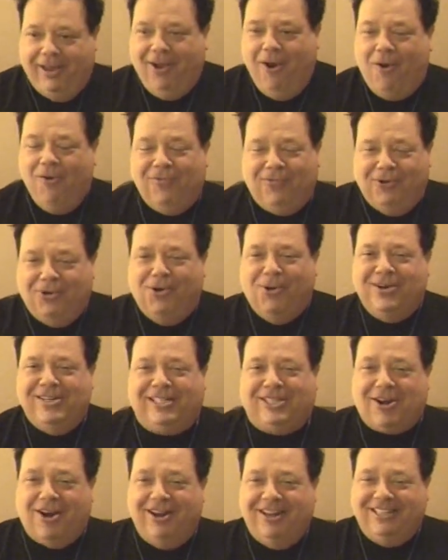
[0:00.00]
over who are
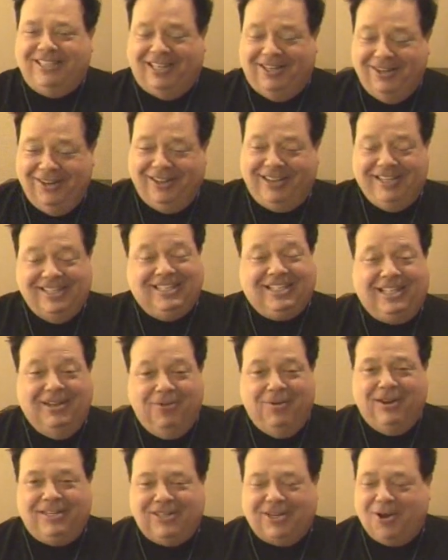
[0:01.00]
starting to look and see
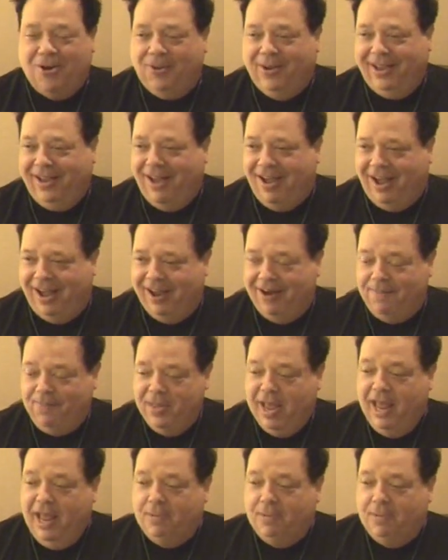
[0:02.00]
what's going on.